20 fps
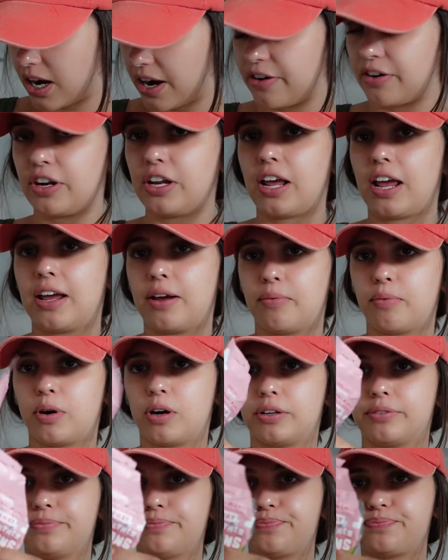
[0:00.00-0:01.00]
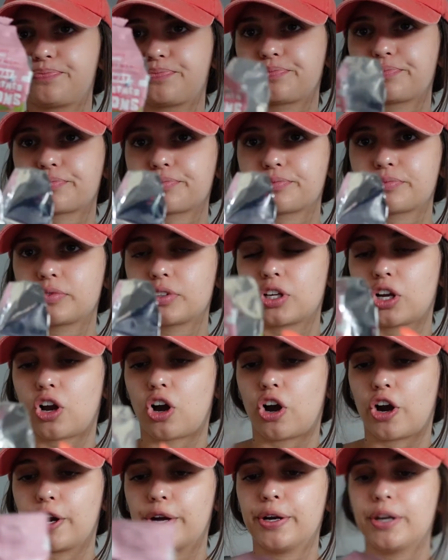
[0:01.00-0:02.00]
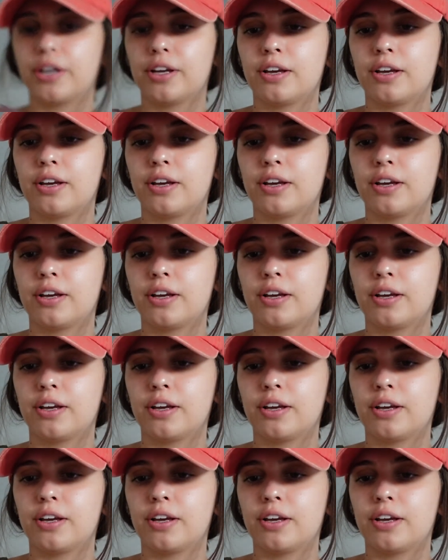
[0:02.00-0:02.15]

I already ate one in the car.